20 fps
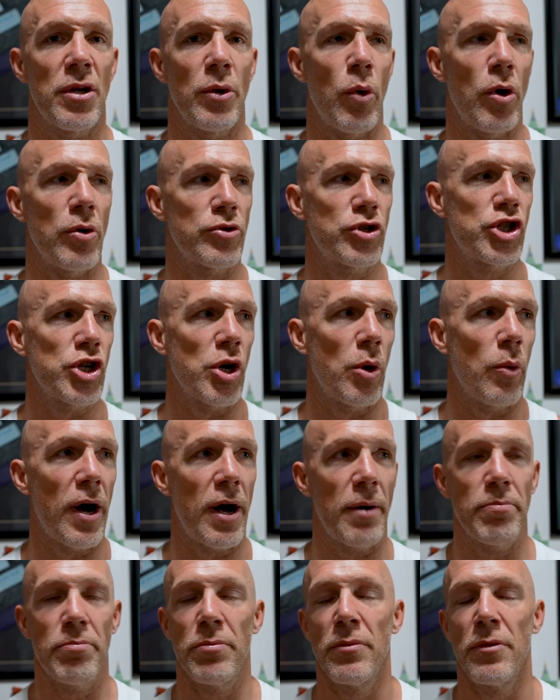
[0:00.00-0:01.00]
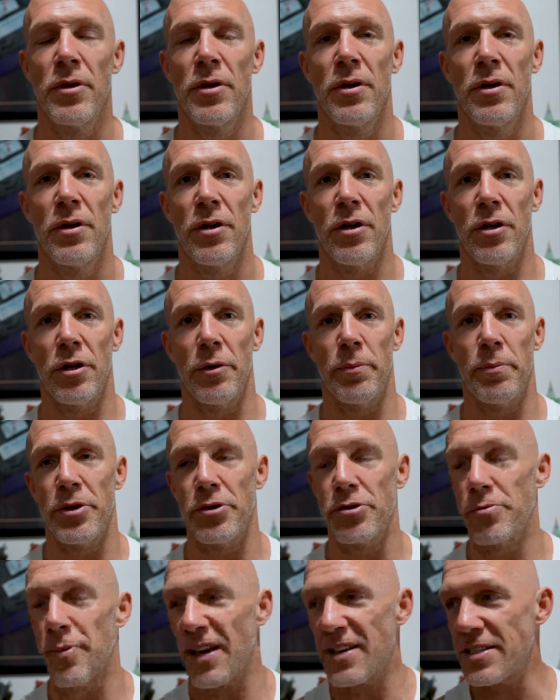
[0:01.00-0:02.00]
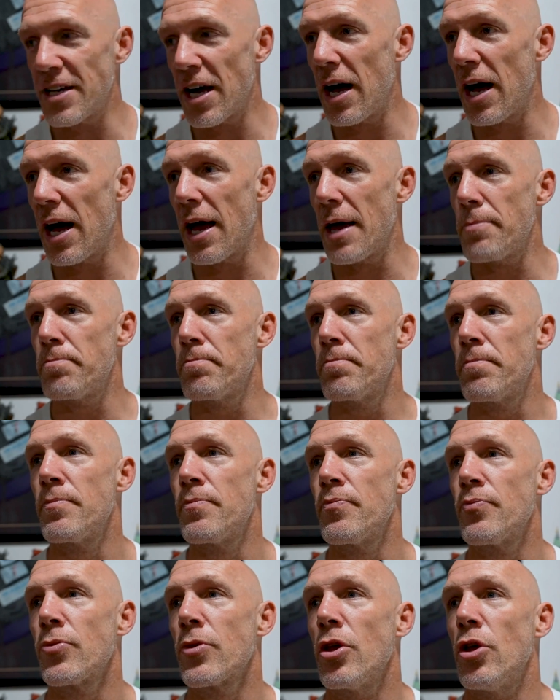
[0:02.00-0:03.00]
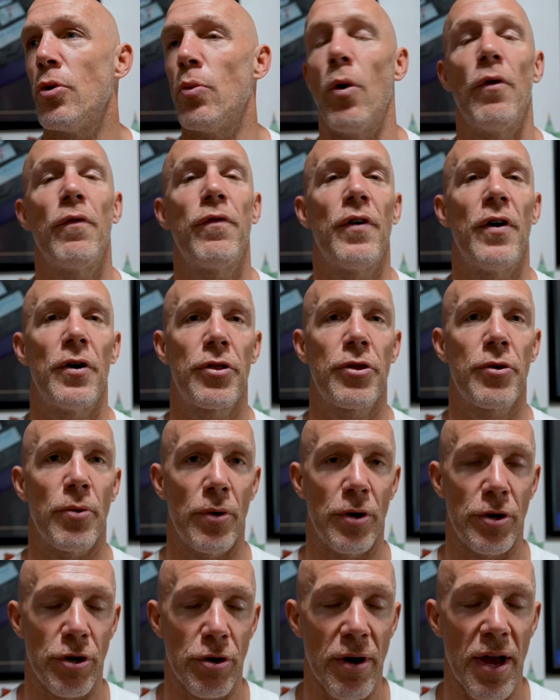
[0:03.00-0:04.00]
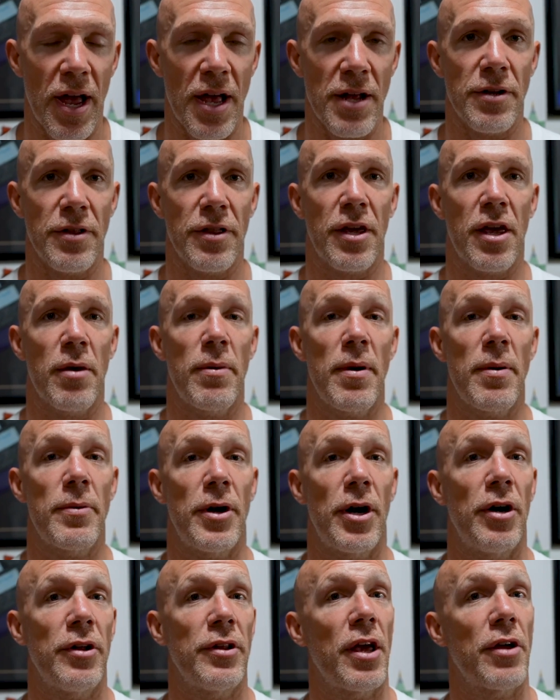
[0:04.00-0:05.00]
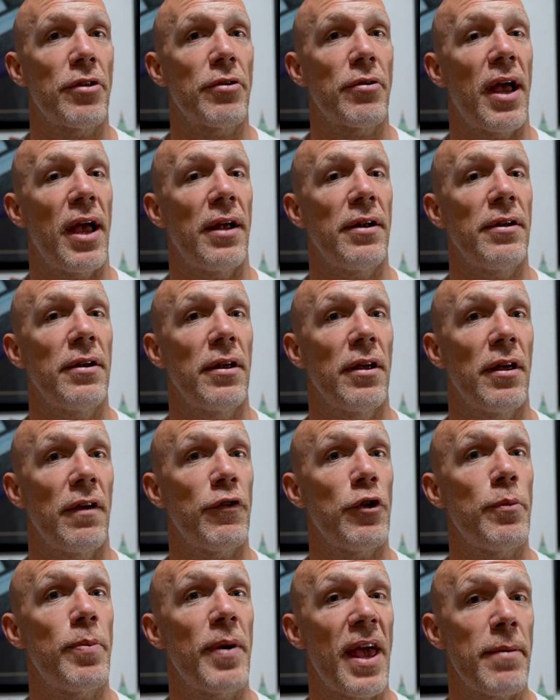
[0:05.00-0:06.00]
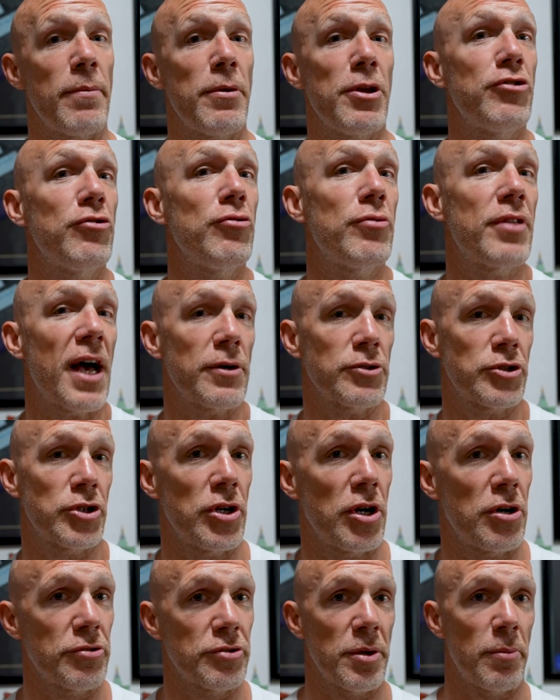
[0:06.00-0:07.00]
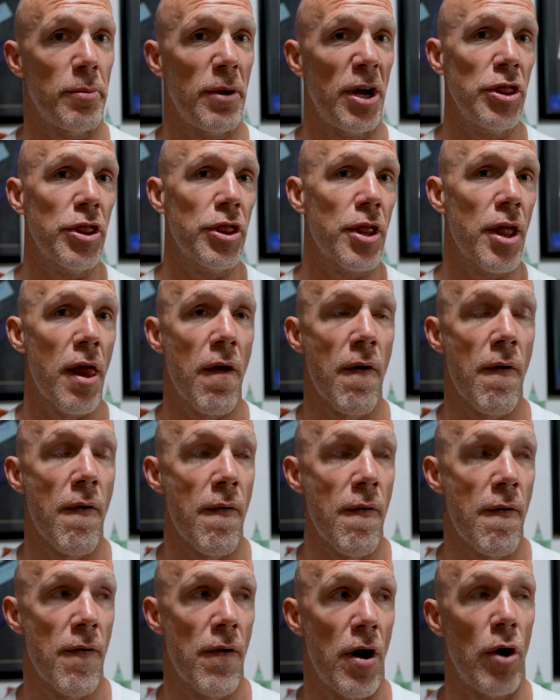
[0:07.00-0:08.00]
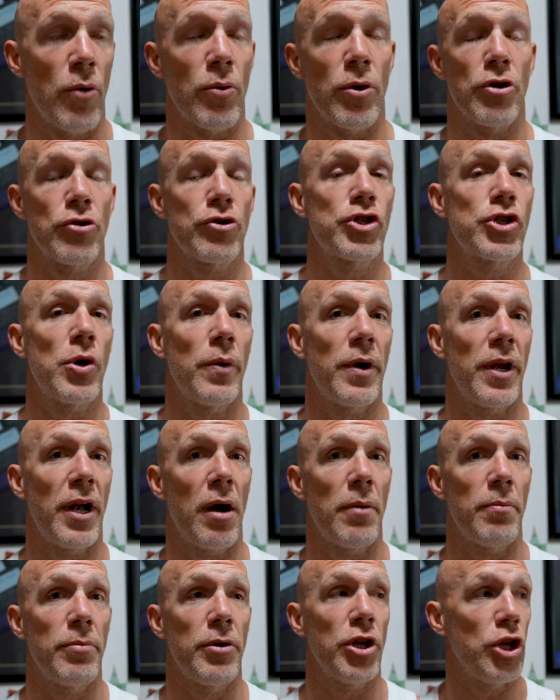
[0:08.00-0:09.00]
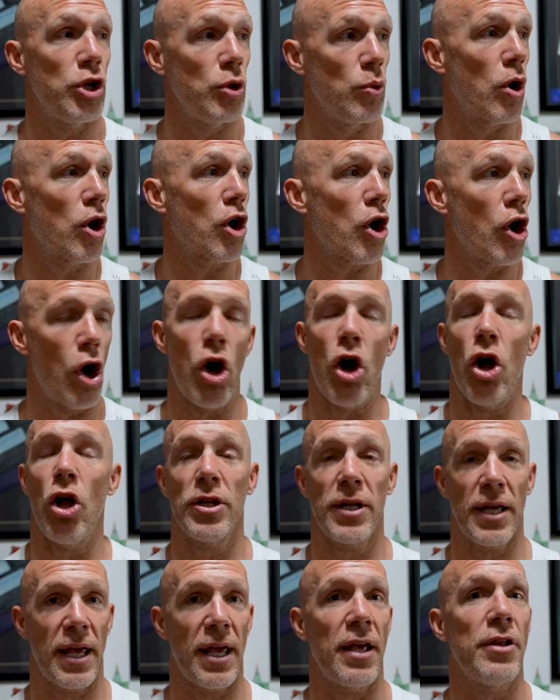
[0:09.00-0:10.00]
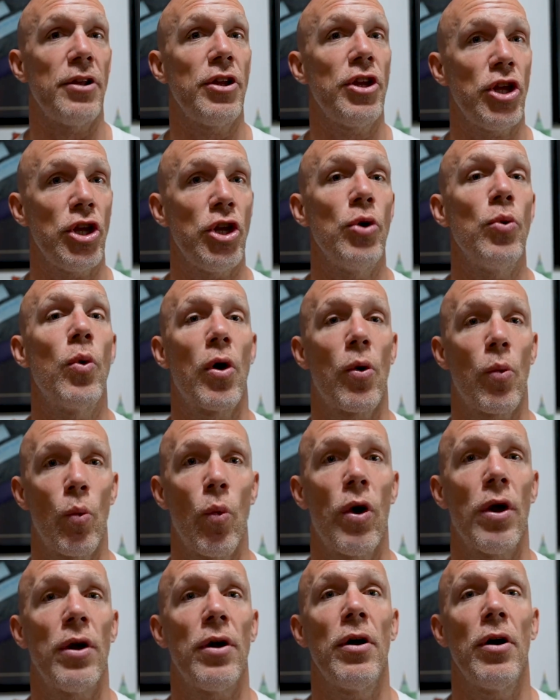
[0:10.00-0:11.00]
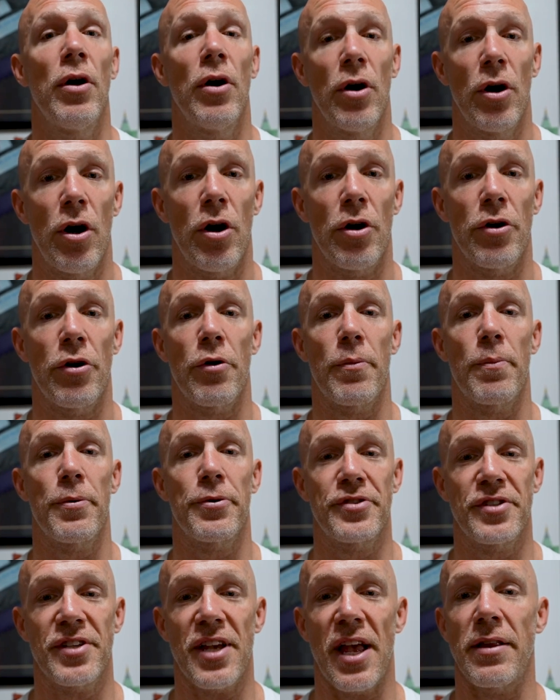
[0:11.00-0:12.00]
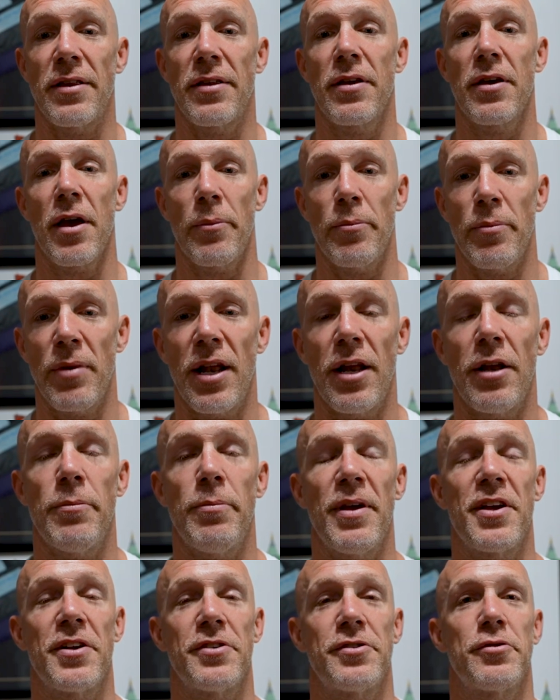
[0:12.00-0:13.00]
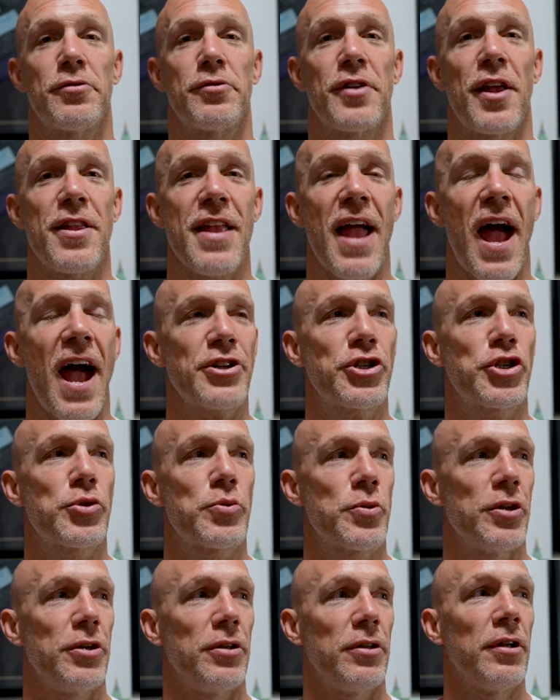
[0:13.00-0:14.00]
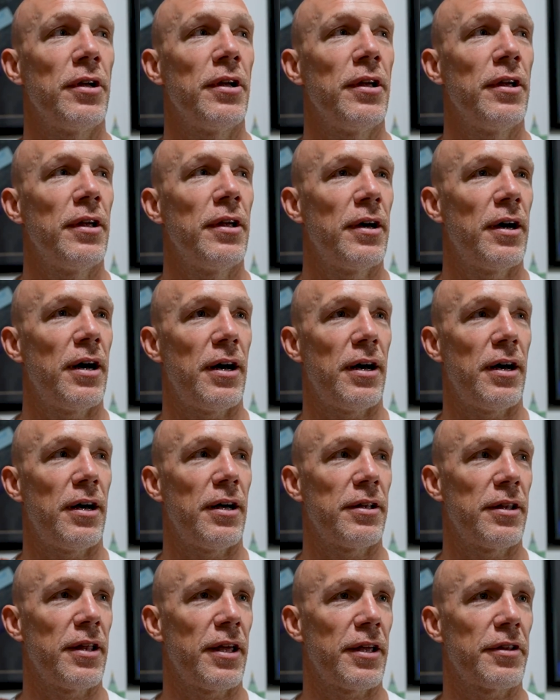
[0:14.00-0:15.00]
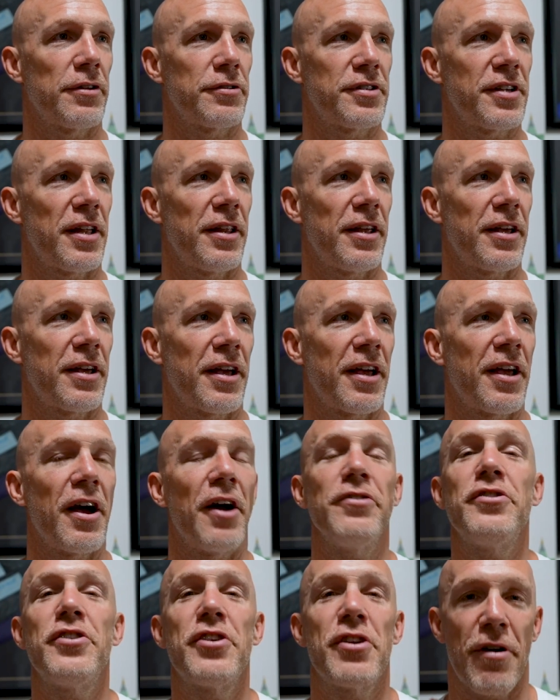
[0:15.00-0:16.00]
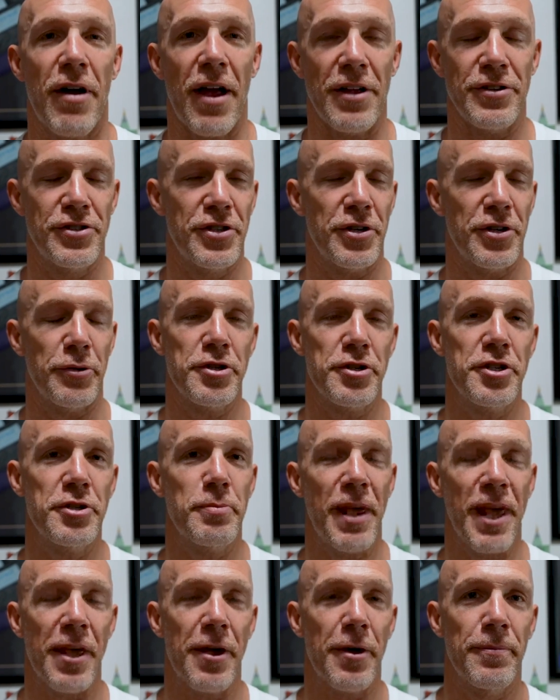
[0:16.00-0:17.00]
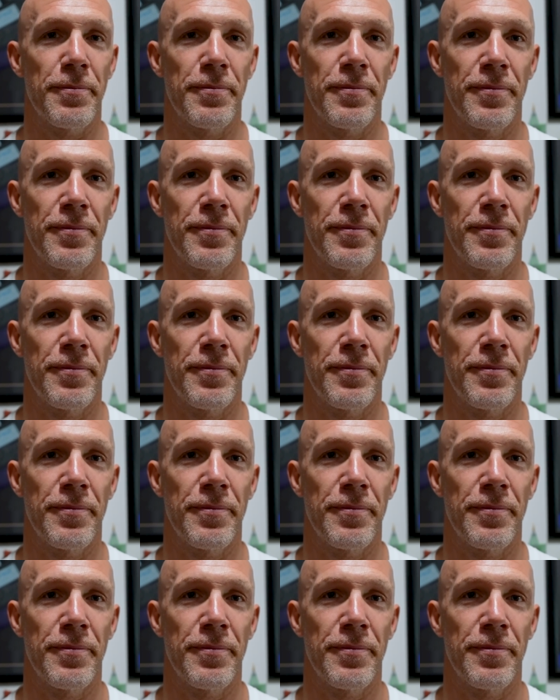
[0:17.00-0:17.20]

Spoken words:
You won't show up. You'll abuse my time. You won't follow through and you're into the commitment. On the other hand, if you pay me $2,000 a month, oh, you're showing up. You are all in. You are 100% committed because there's a natural, there's a gun to your head, so to speak.